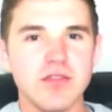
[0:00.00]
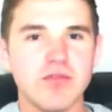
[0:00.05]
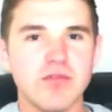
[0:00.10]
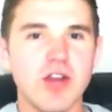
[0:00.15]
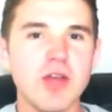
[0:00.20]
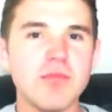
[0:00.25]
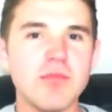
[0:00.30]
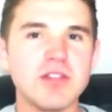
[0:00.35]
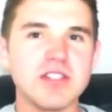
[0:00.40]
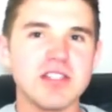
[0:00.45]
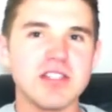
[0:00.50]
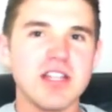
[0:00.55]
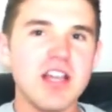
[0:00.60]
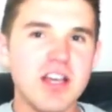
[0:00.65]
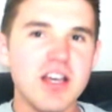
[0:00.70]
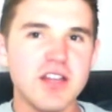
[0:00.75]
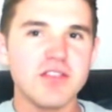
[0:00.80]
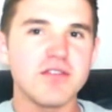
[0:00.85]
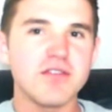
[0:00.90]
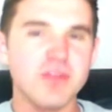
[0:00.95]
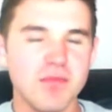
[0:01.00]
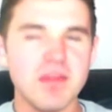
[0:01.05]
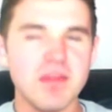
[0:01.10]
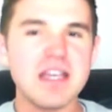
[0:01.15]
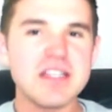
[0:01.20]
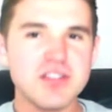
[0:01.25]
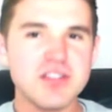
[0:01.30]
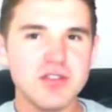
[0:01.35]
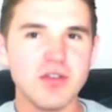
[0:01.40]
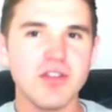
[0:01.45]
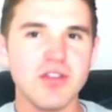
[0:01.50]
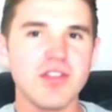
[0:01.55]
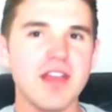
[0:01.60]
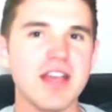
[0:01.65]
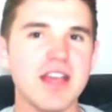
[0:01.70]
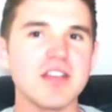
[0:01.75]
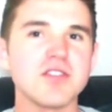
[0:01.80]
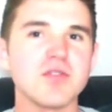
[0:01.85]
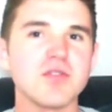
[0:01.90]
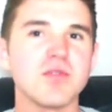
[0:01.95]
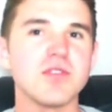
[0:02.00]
Romans learned from these sort of things,